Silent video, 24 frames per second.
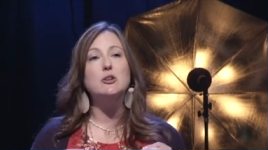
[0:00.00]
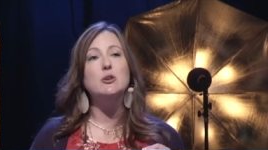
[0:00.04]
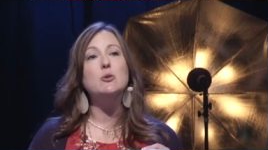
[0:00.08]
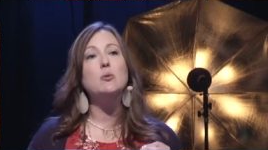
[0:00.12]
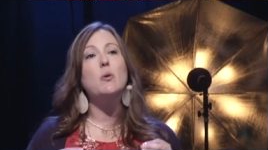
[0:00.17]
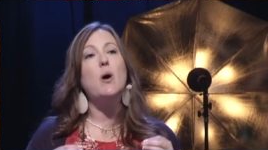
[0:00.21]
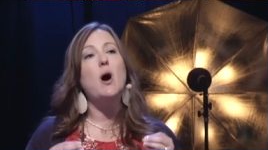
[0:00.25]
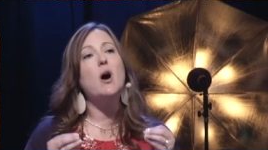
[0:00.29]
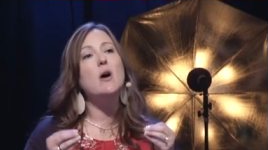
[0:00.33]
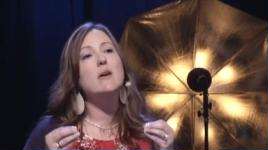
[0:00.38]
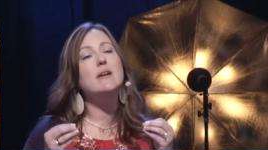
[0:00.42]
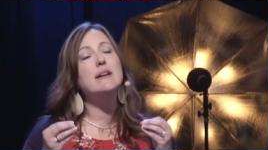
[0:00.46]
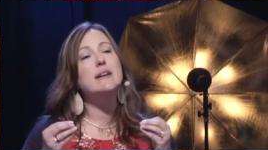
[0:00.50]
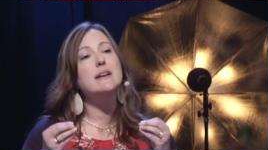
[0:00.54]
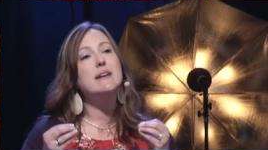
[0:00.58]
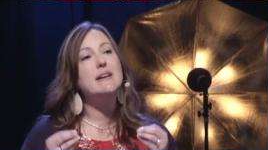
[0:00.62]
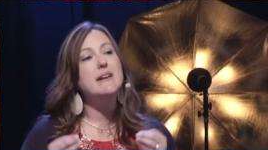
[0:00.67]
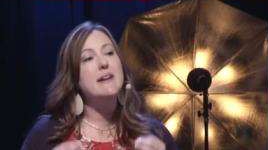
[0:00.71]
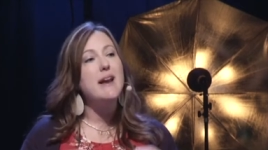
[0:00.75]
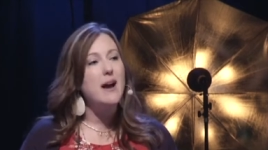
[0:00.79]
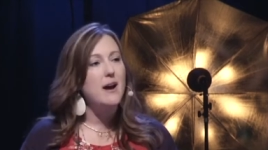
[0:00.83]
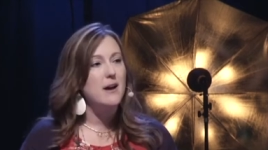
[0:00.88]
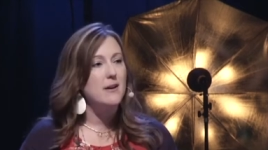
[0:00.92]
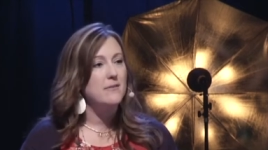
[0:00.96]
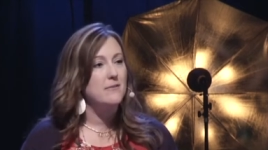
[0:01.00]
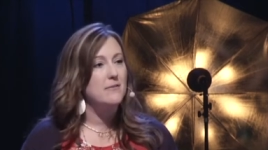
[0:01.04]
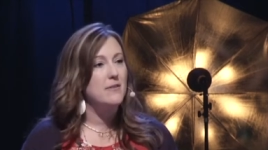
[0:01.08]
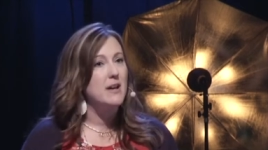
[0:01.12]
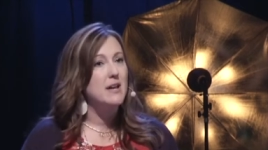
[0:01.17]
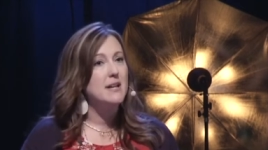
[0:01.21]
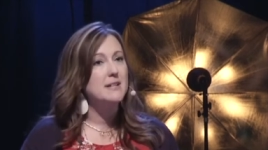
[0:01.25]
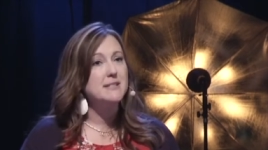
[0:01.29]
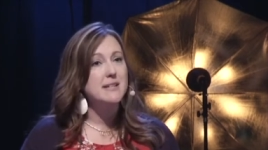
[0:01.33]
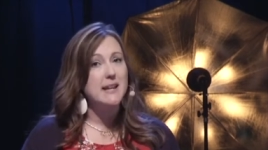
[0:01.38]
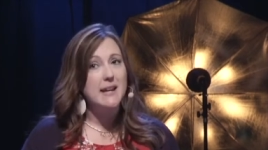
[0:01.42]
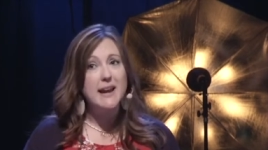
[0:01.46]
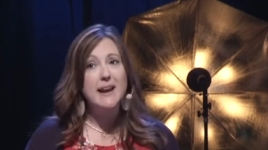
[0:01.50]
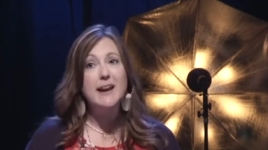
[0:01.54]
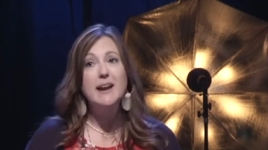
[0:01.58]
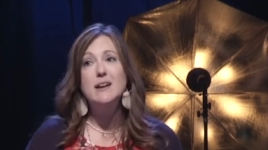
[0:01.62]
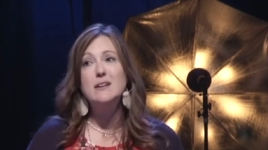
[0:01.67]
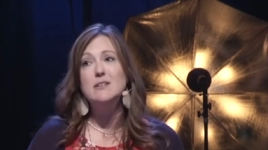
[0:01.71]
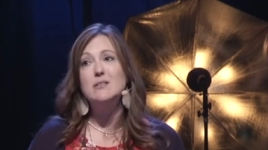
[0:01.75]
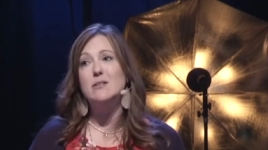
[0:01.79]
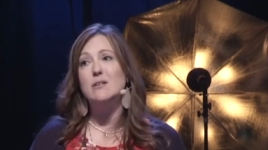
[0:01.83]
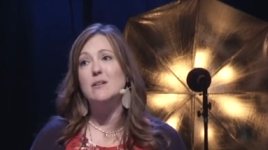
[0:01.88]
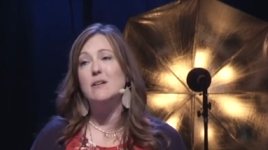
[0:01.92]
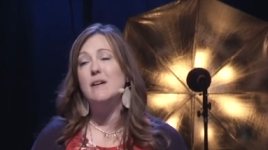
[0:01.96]
you are enough to
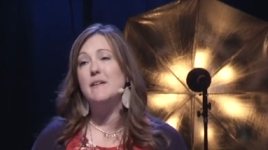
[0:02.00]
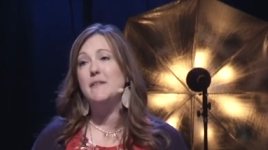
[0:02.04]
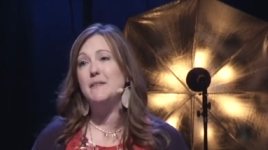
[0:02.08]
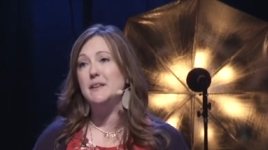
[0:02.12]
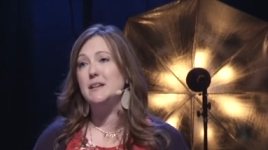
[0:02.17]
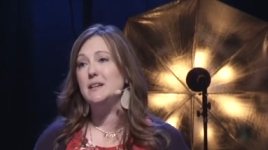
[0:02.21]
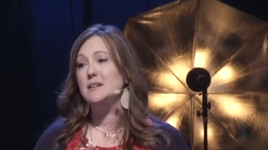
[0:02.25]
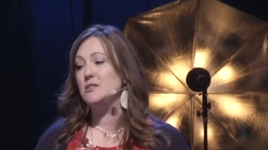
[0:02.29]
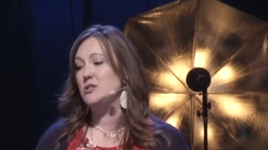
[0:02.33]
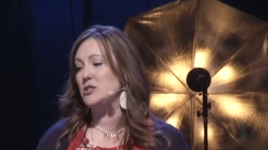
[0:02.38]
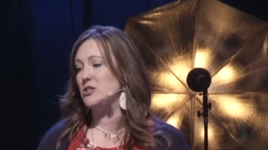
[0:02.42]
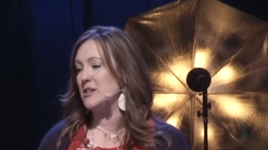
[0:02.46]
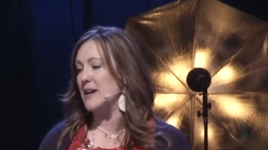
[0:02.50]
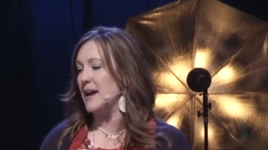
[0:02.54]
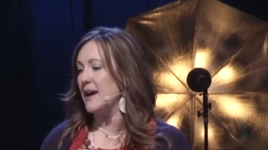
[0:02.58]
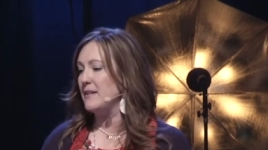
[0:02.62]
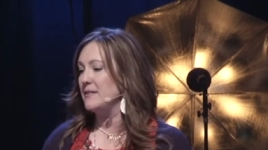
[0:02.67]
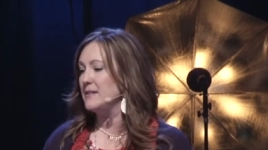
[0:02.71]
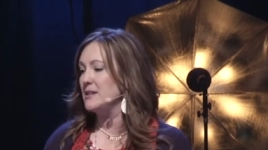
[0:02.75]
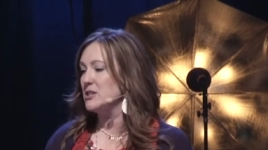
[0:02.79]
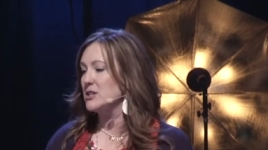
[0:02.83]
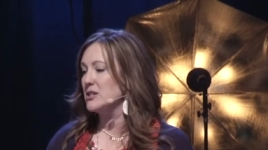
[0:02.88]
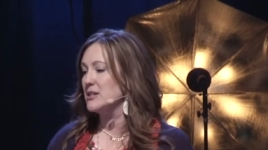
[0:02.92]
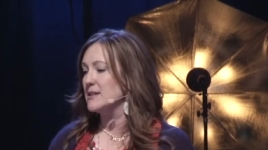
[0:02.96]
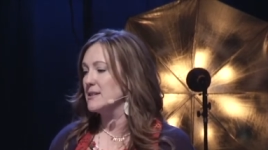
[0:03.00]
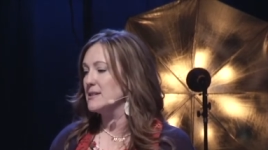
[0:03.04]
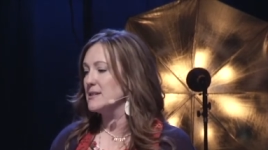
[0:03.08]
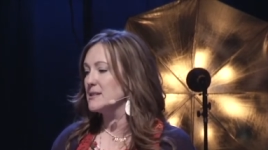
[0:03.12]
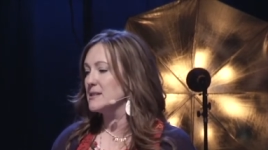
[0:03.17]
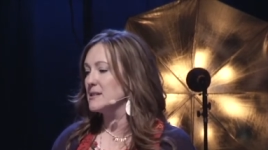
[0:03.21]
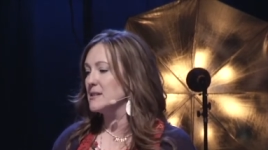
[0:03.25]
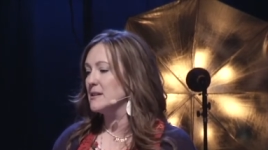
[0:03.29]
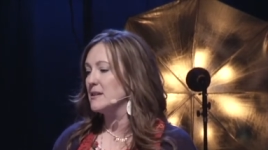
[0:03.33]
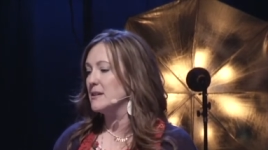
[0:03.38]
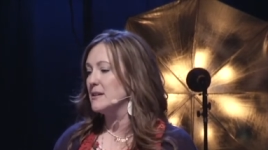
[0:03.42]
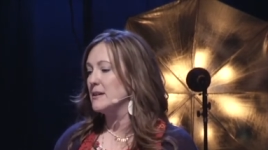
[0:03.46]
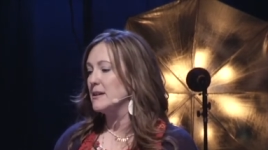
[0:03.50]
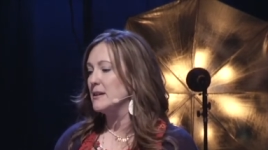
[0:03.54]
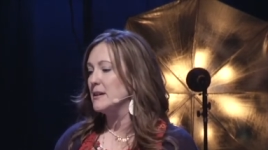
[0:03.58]
handle these challenges.